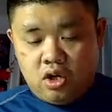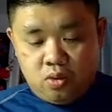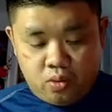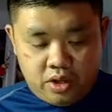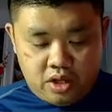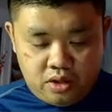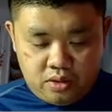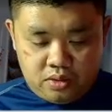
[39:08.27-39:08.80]

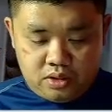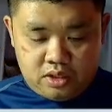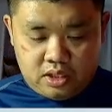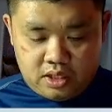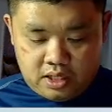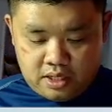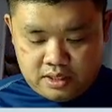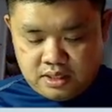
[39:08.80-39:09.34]
we used
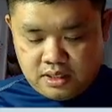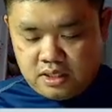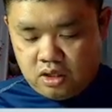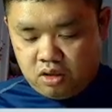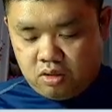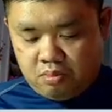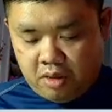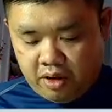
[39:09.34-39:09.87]

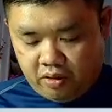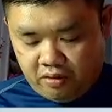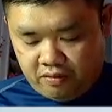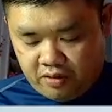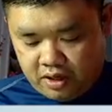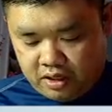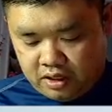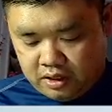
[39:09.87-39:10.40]
silk
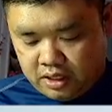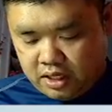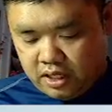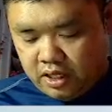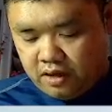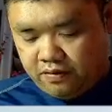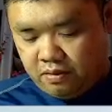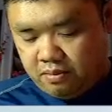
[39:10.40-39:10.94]
microfine
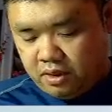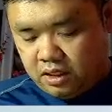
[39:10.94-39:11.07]
glitter from